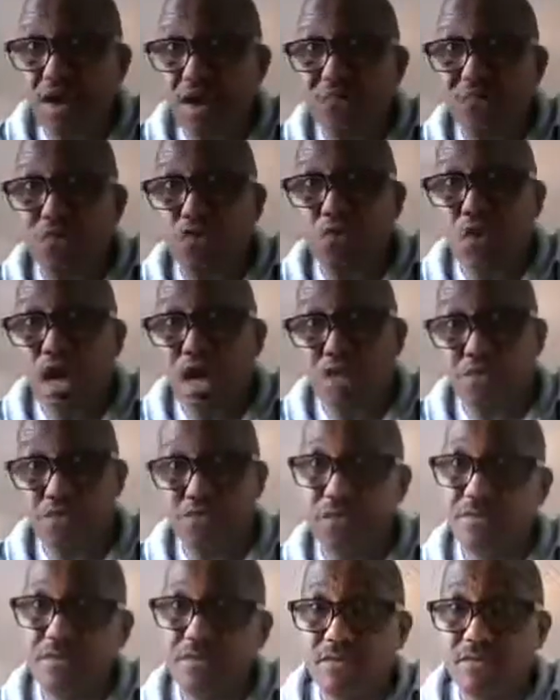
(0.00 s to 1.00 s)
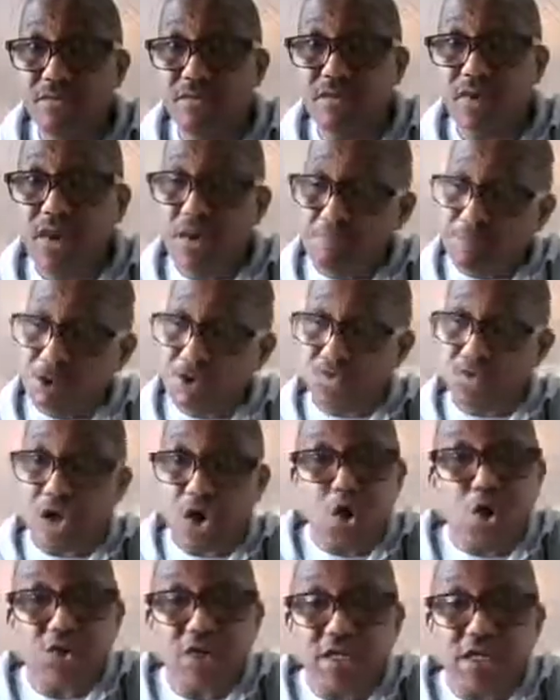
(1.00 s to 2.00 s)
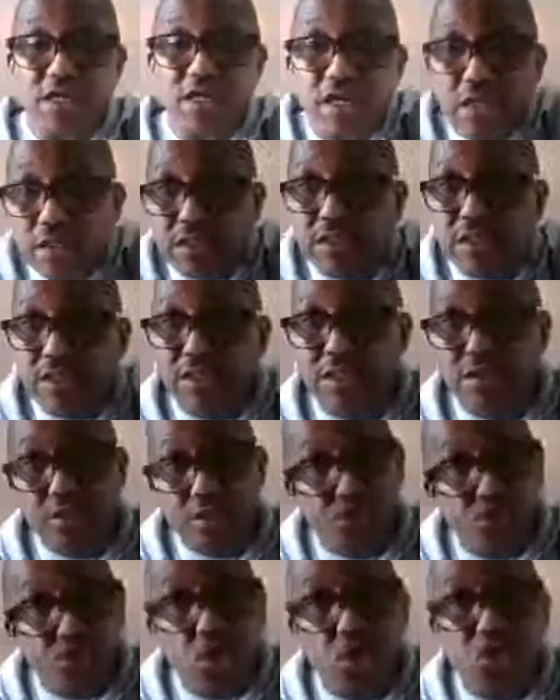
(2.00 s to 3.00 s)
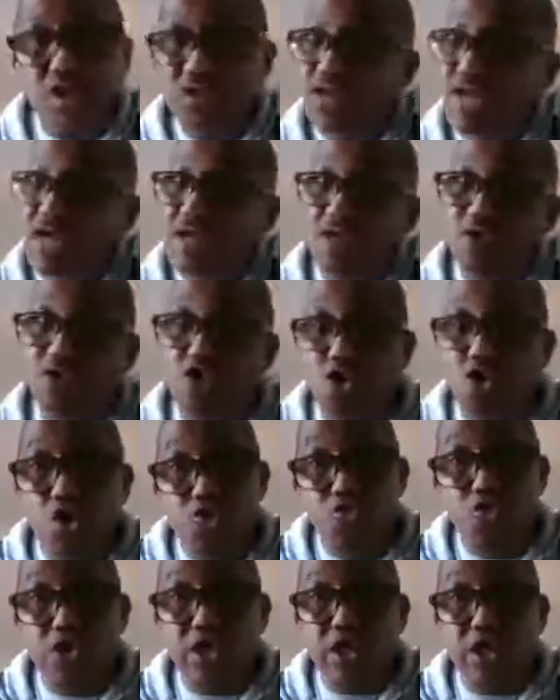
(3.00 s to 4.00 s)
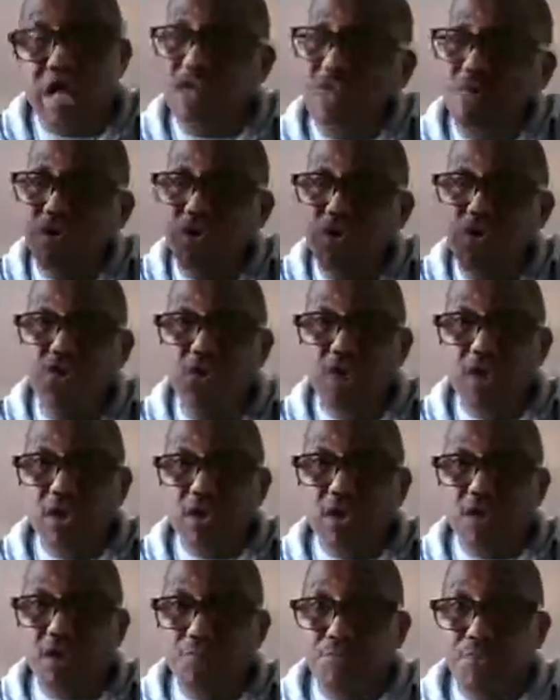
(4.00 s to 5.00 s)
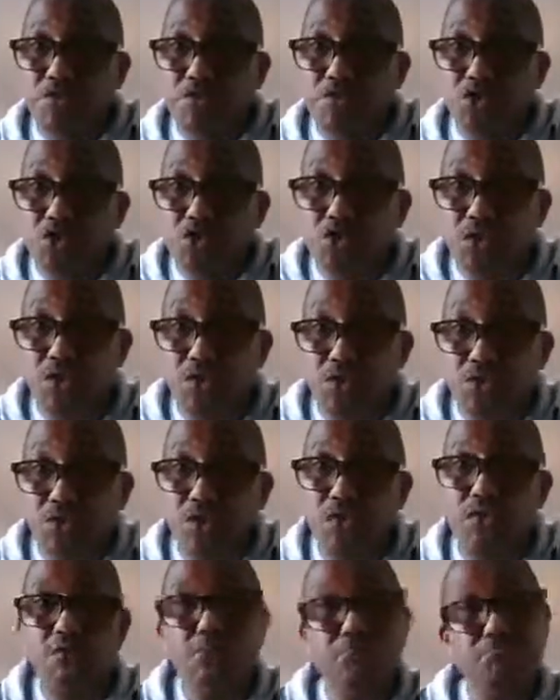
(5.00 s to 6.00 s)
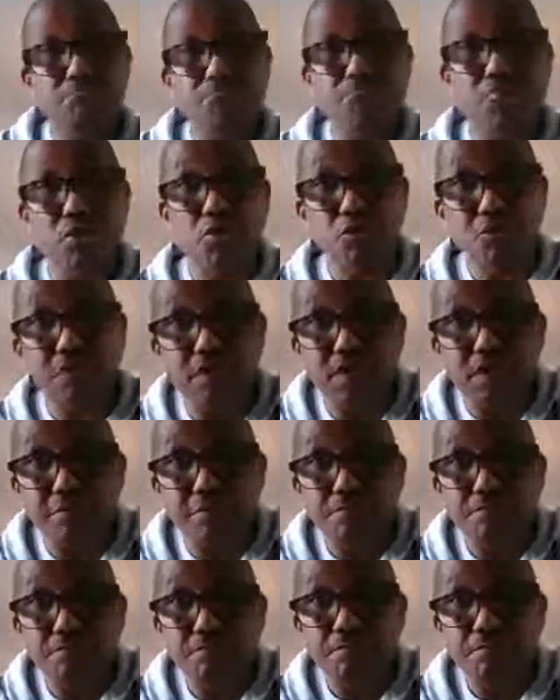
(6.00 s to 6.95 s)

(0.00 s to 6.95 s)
fizzle out. Because already the judge is saying that he's going to throw the case because the prosecution is not proceeding.